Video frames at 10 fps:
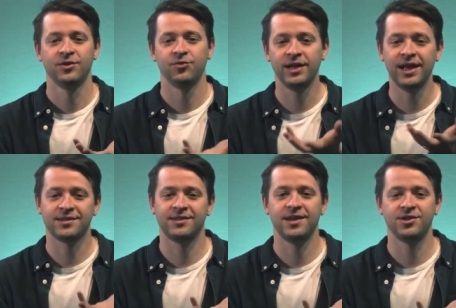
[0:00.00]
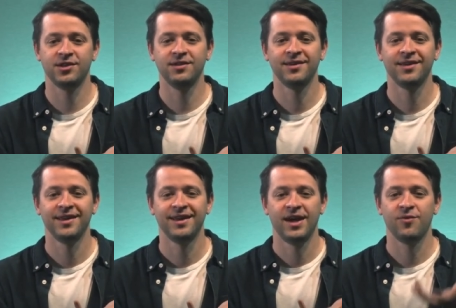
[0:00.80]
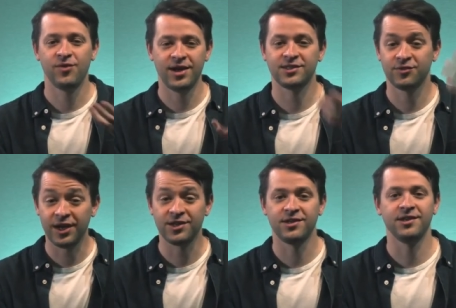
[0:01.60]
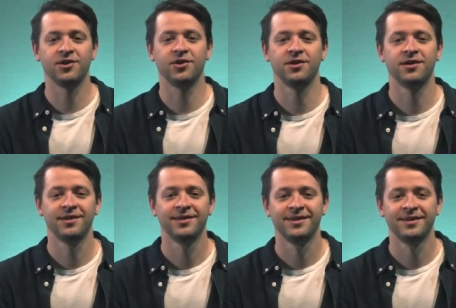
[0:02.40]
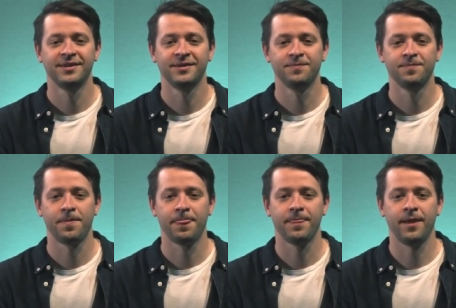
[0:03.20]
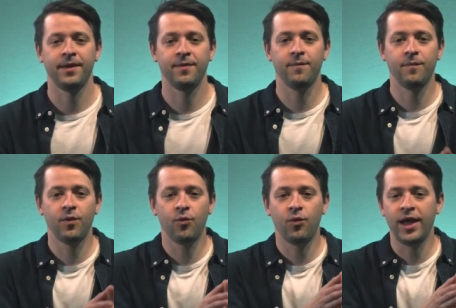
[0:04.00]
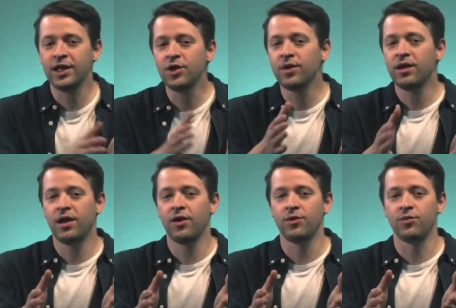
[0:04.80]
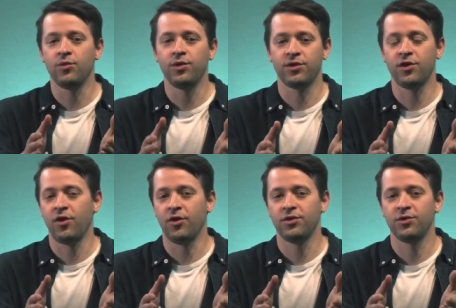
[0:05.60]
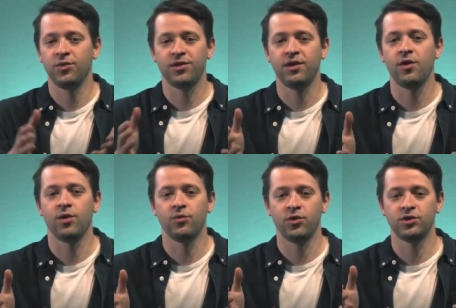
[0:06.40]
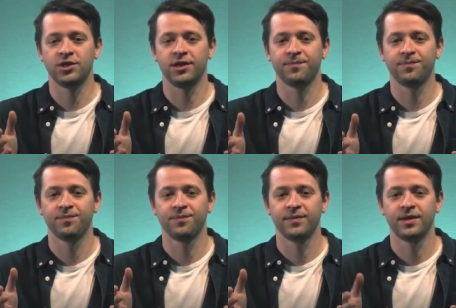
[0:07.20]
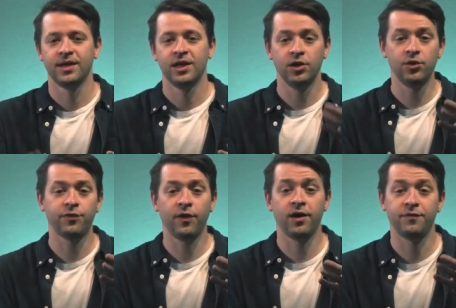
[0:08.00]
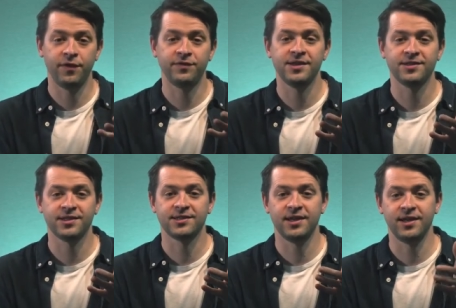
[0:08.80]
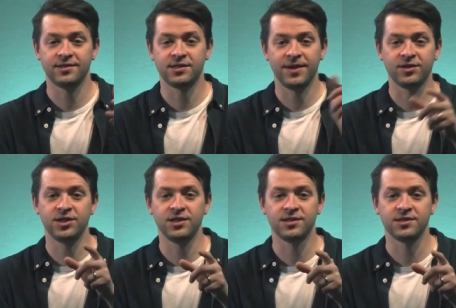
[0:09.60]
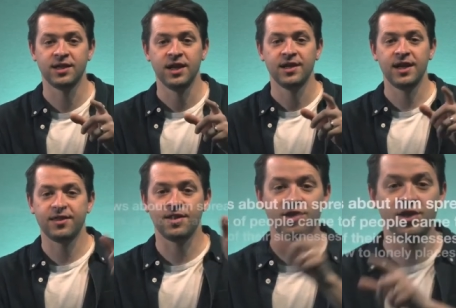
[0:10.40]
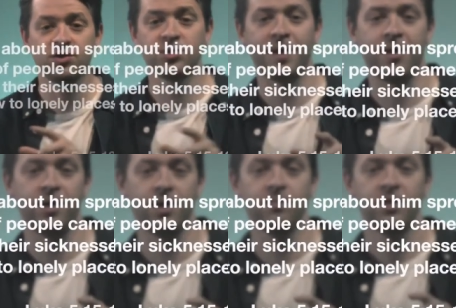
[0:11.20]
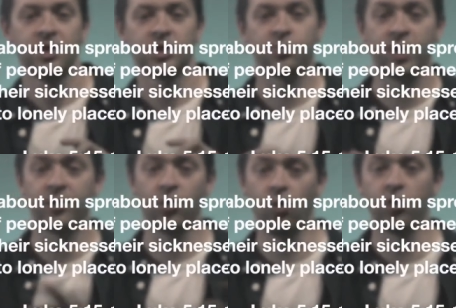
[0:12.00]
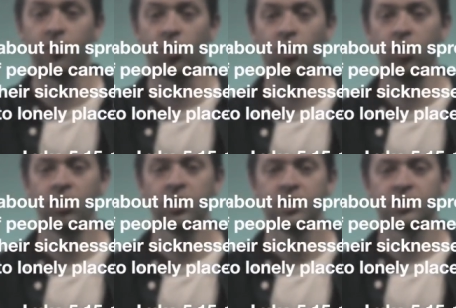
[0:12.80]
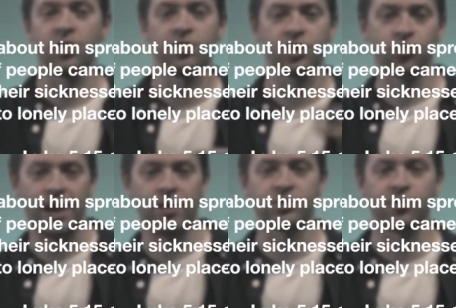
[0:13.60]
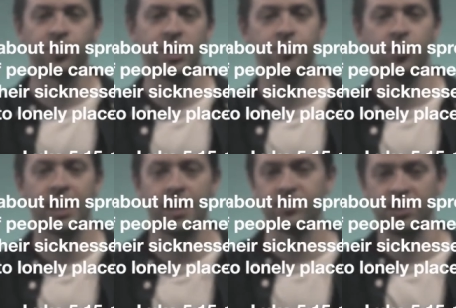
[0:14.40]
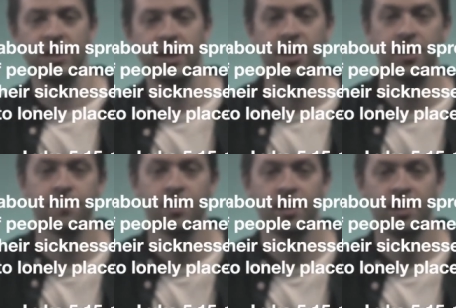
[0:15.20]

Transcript: relaxation, and restoration in God. I mean, when are you alone with God with no one watching? Luke 5 15, 16. This is about Jesus. Yet the news about him spread all the more, so that crowds of people came to hear him